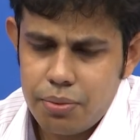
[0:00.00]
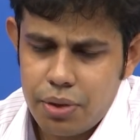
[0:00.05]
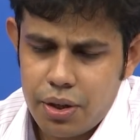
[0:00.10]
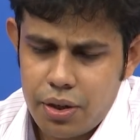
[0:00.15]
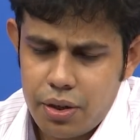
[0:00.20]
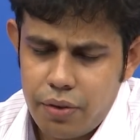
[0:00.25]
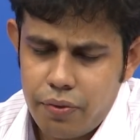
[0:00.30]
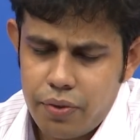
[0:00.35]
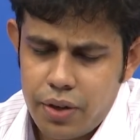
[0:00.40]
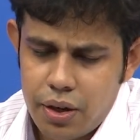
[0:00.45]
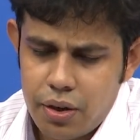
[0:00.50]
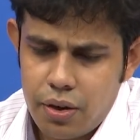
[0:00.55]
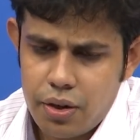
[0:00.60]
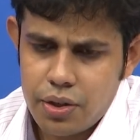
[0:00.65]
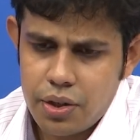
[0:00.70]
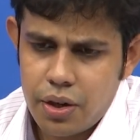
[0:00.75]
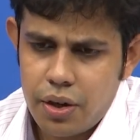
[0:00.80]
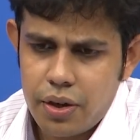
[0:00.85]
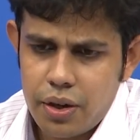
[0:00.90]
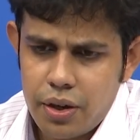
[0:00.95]
because if they are
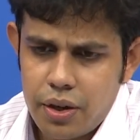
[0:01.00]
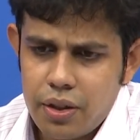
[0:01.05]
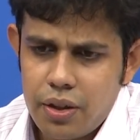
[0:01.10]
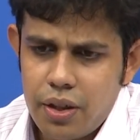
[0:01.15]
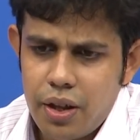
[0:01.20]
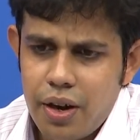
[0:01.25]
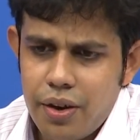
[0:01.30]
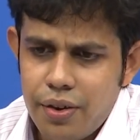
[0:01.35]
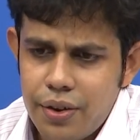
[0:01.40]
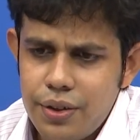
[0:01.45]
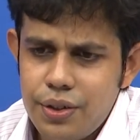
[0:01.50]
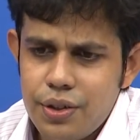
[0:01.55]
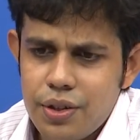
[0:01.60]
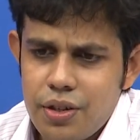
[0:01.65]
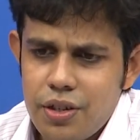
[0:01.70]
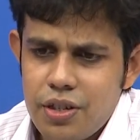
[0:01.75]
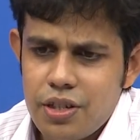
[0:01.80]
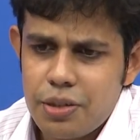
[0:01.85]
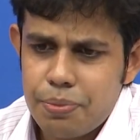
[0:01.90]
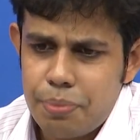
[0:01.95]
concentrated in thin
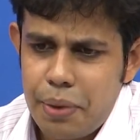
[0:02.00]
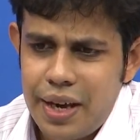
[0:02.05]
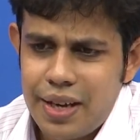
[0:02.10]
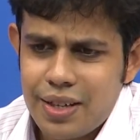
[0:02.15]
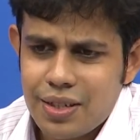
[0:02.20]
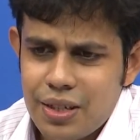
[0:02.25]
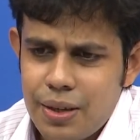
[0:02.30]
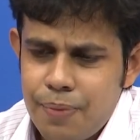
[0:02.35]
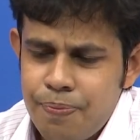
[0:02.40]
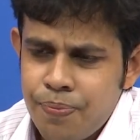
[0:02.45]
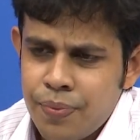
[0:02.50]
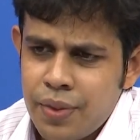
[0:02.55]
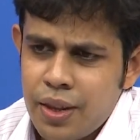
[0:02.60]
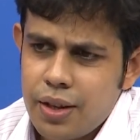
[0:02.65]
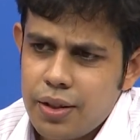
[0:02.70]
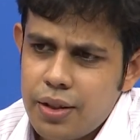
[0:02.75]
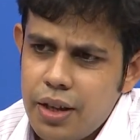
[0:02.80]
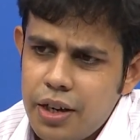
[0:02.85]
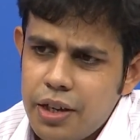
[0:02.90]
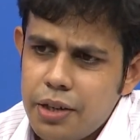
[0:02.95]
region in space,
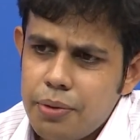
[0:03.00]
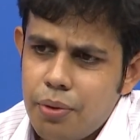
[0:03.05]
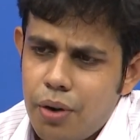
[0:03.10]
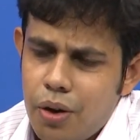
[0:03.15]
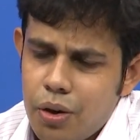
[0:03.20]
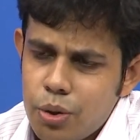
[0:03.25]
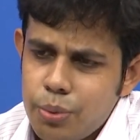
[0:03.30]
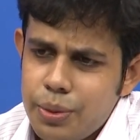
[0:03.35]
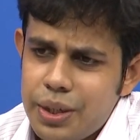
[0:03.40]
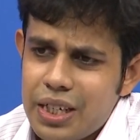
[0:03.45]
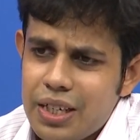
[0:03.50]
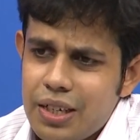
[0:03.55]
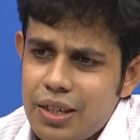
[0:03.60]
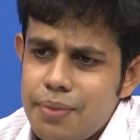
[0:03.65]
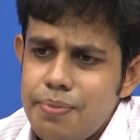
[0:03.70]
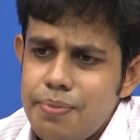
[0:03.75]
then it automatically